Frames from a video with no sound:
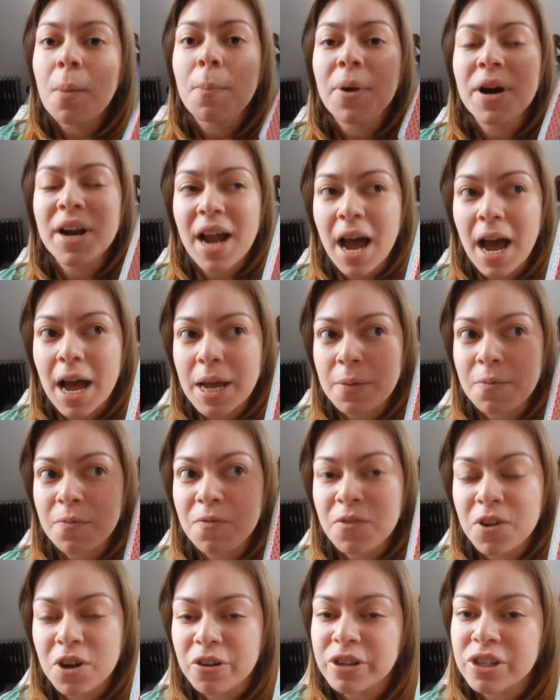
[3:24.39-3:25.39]
but I am
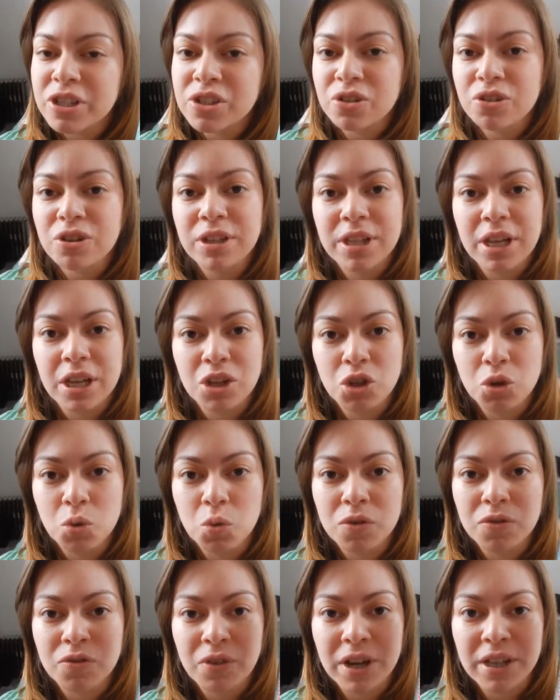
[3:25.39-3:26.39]
very certain that you
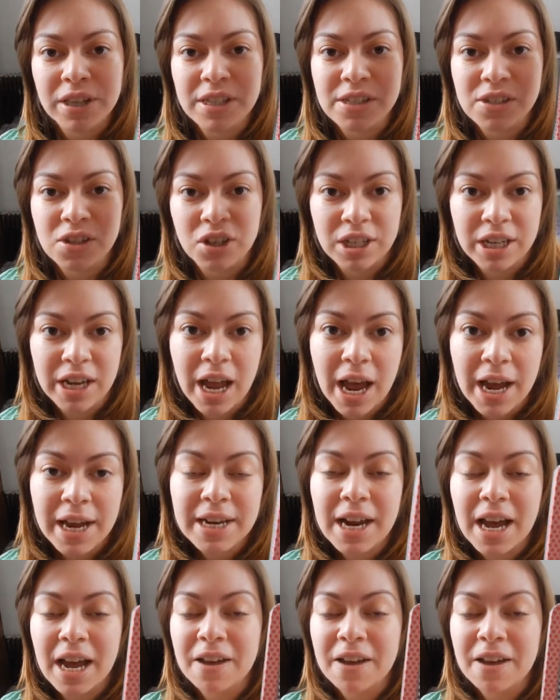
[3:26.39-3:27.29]
will find these online.